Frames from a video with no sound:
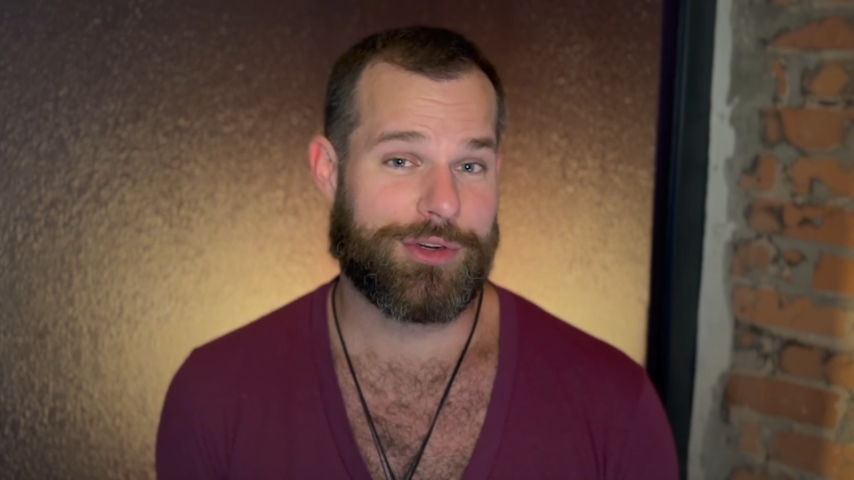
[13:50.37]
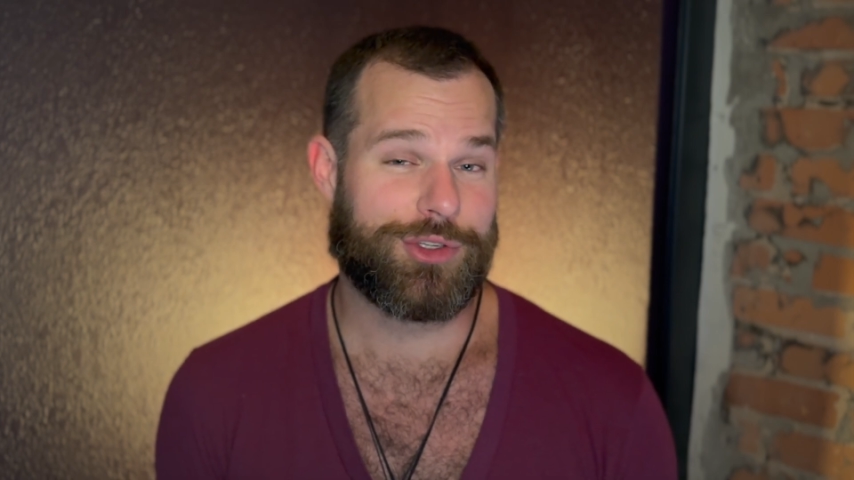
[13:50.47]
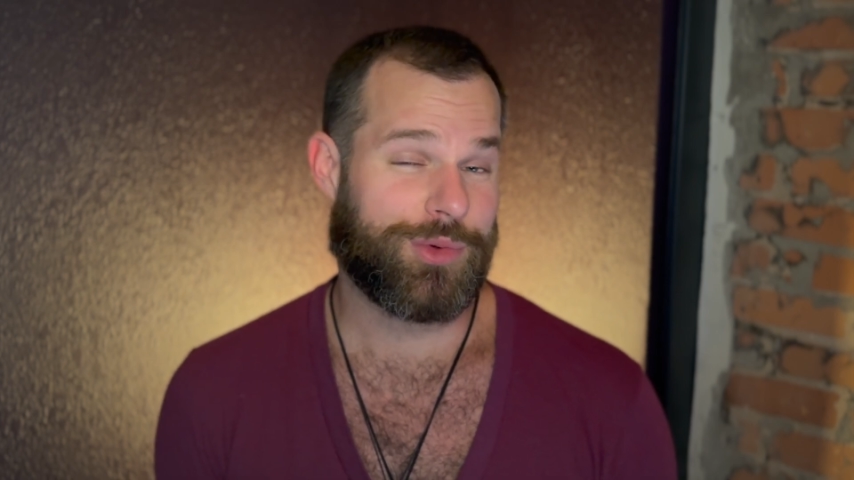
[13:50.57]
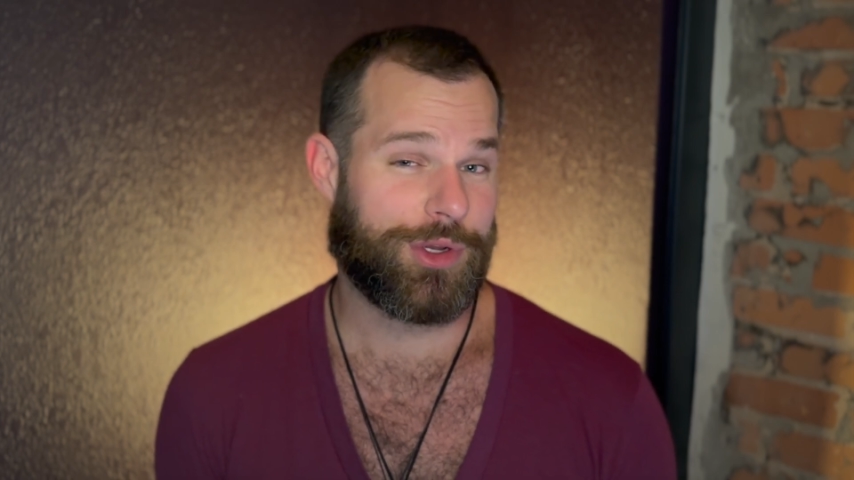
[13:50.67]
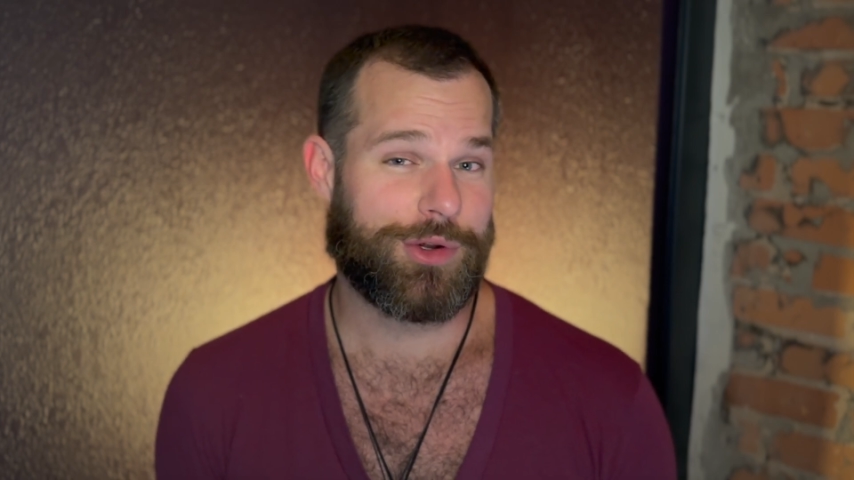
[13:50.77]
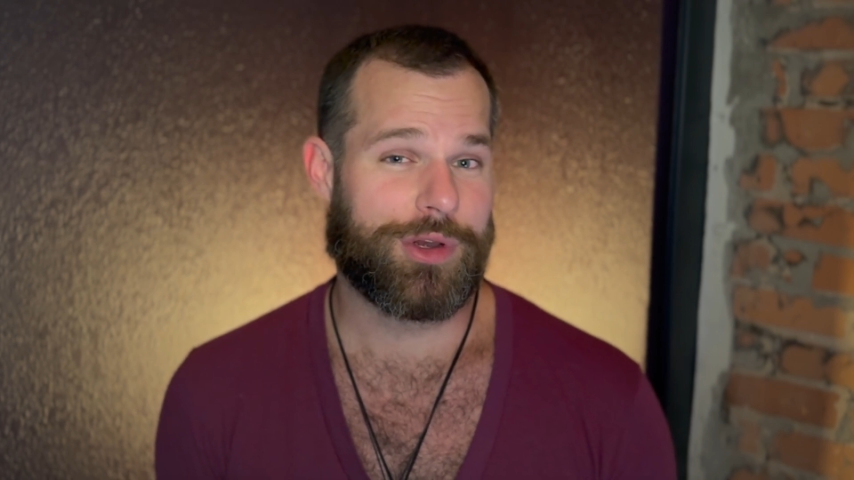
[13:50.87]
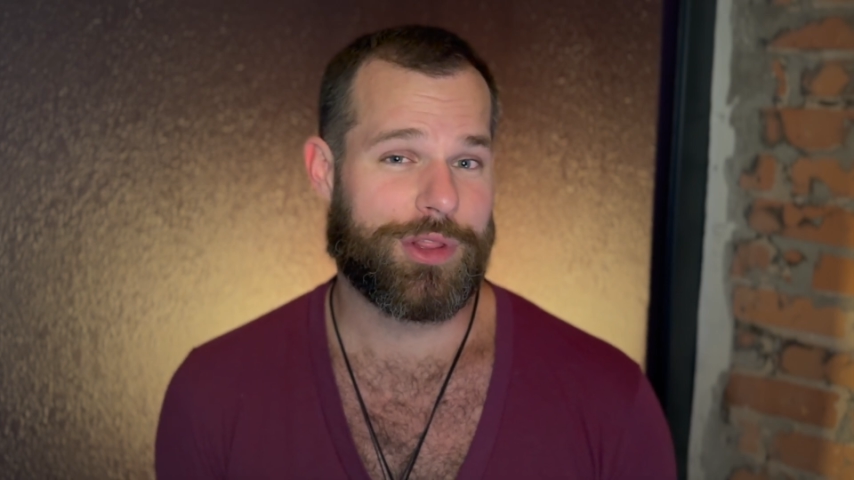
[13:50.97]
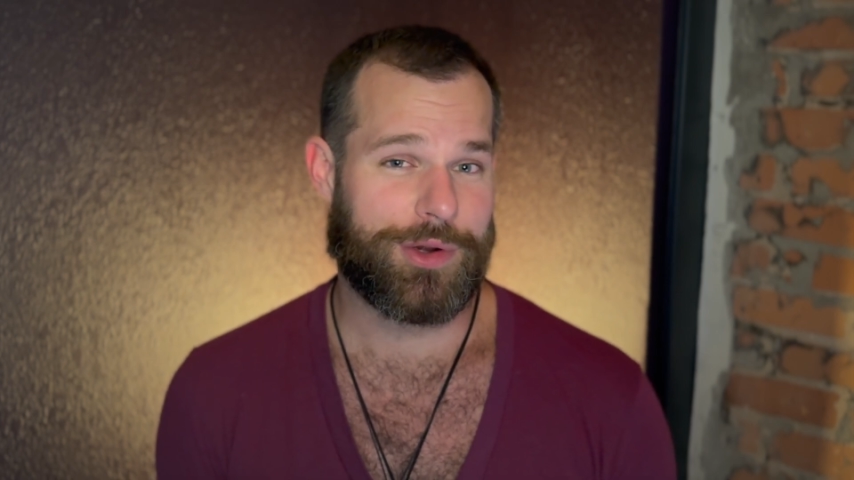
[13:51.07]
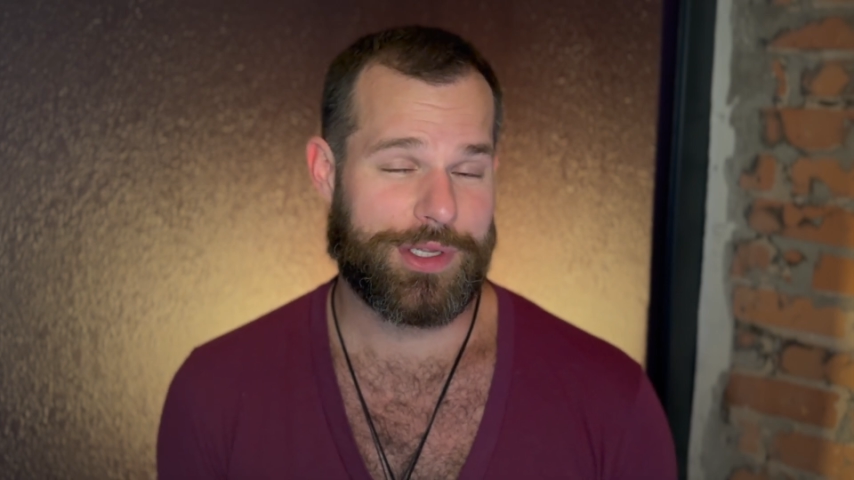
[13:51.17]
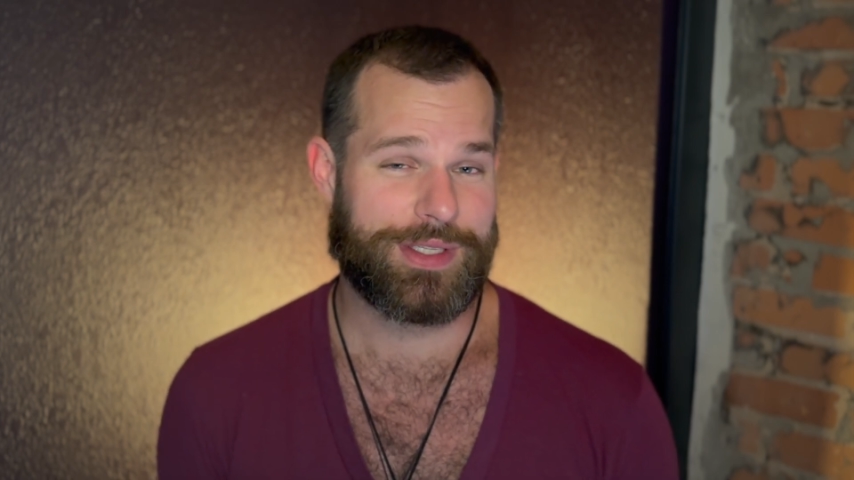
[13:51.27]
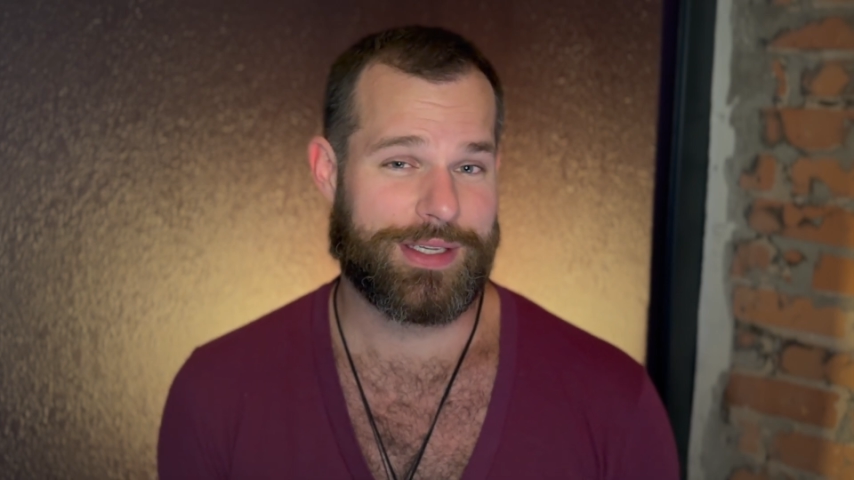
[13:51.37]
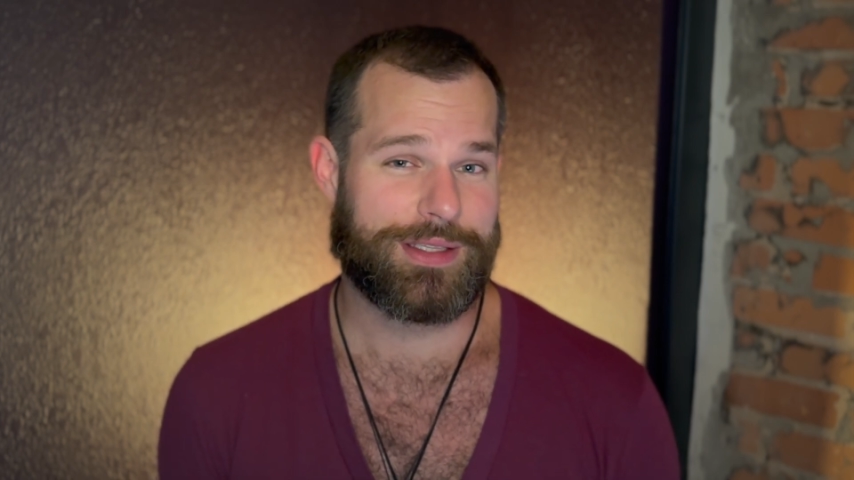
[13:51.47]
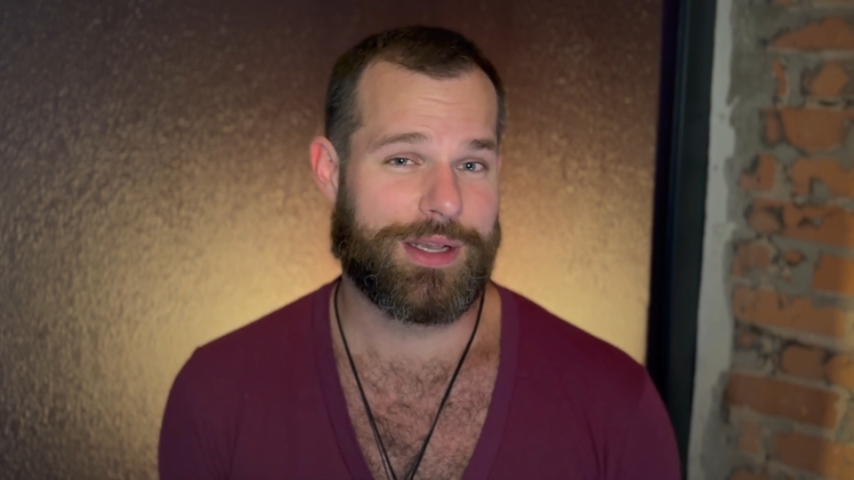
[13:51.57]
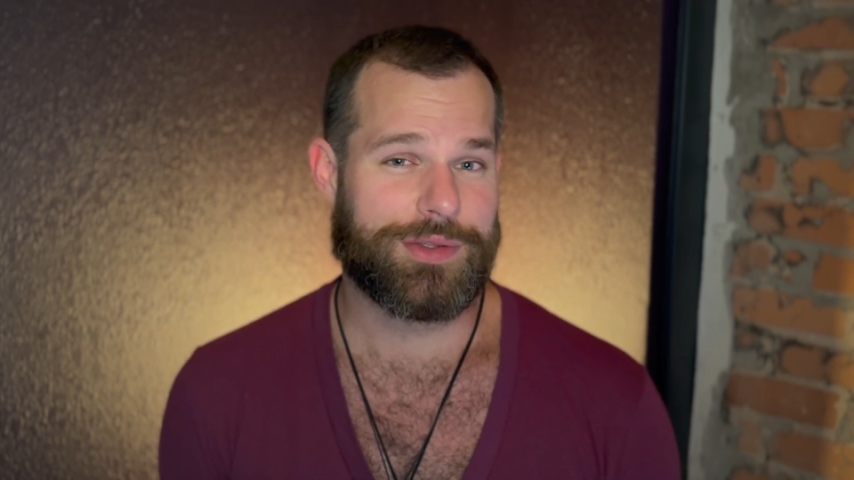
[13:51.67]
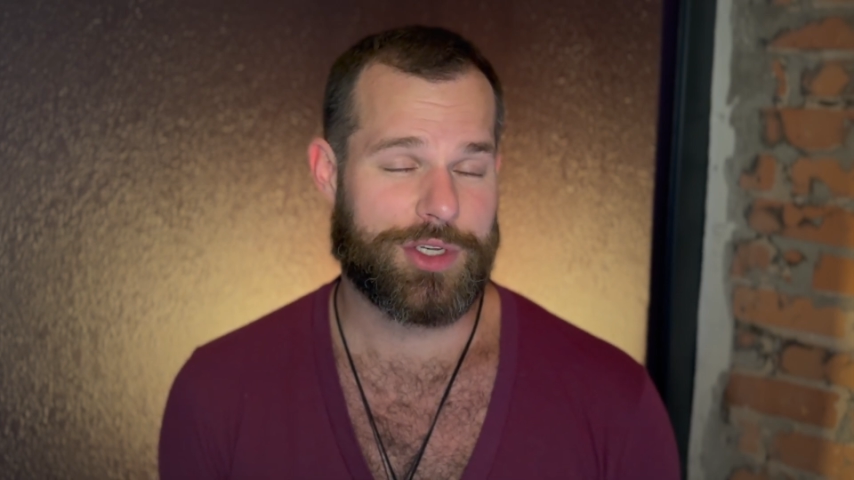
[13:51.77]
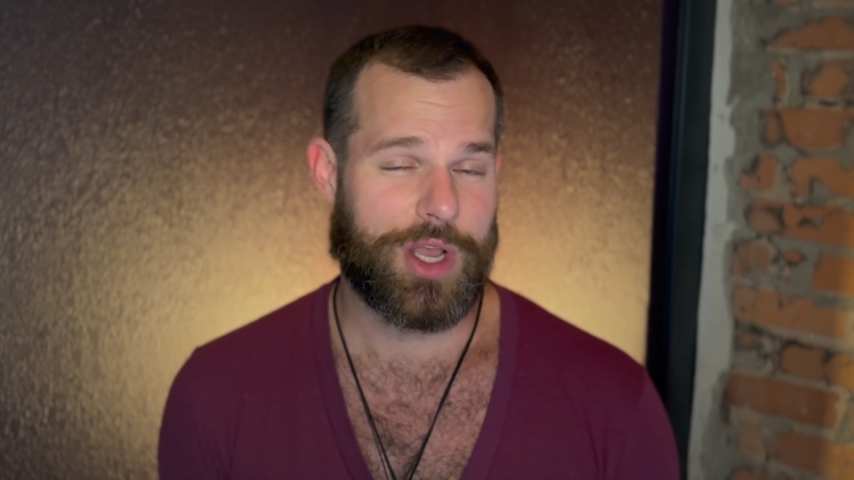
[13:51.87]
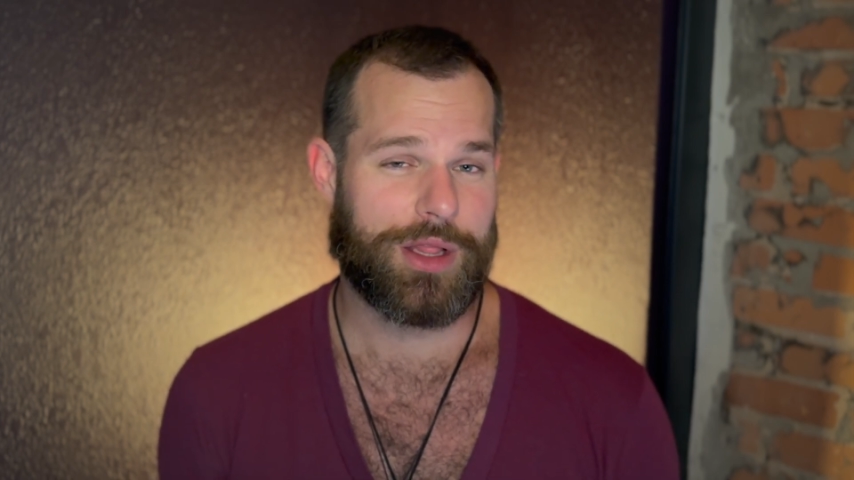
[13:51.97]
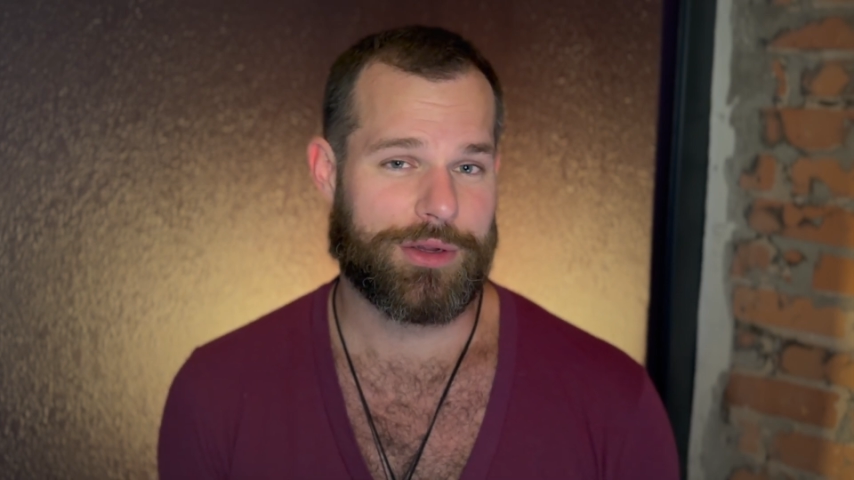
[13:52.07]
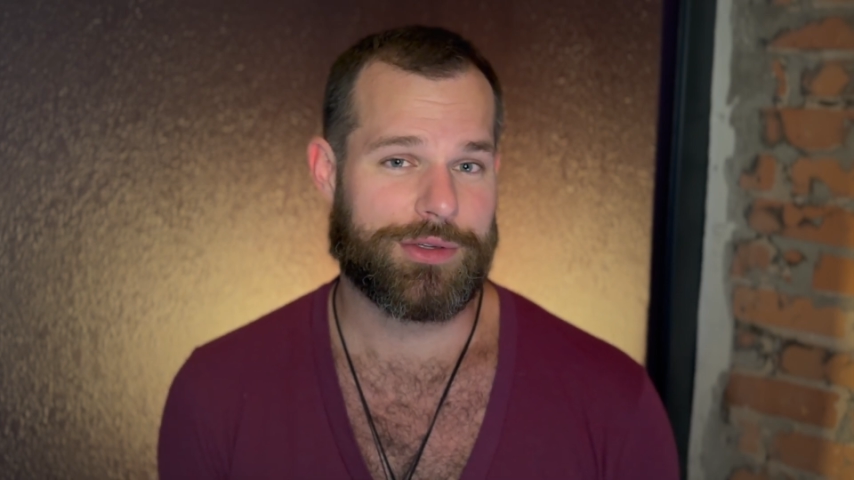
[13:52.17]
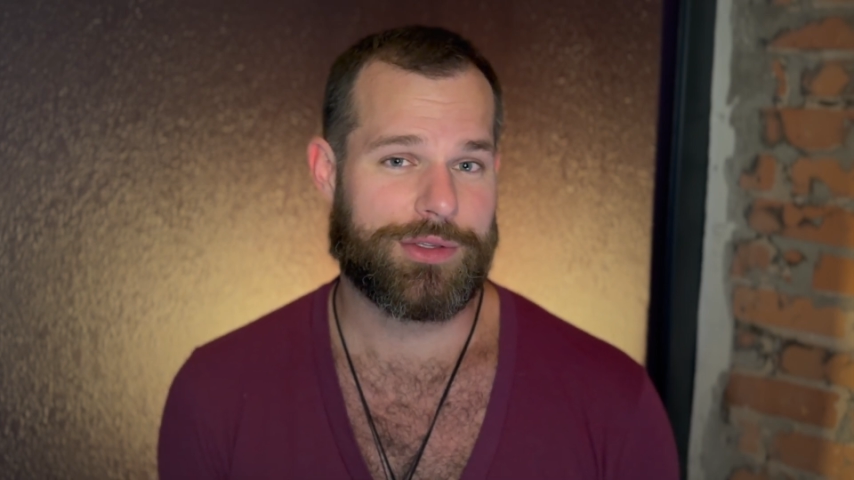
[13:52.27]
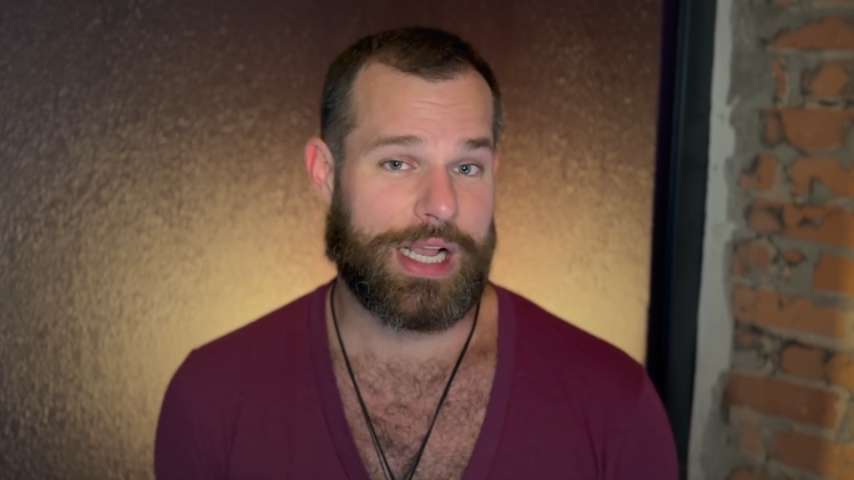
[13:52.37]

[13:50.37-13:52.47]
$236,000,